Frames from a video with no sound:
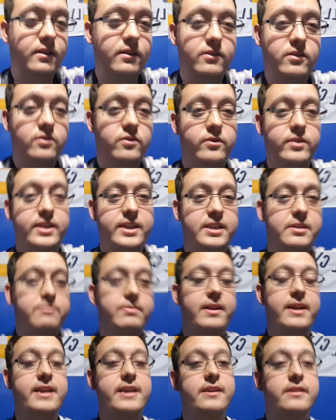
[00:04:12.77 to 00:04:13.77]
all these
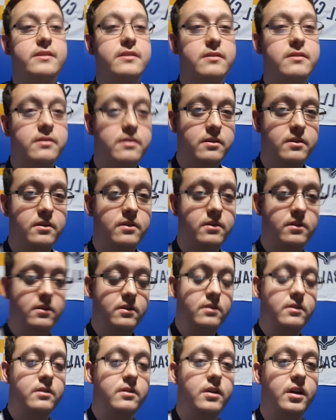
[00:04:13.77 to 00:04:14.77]
players are
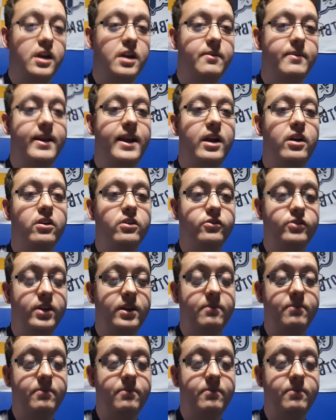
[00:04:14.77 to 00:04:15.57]
going to be out of contract.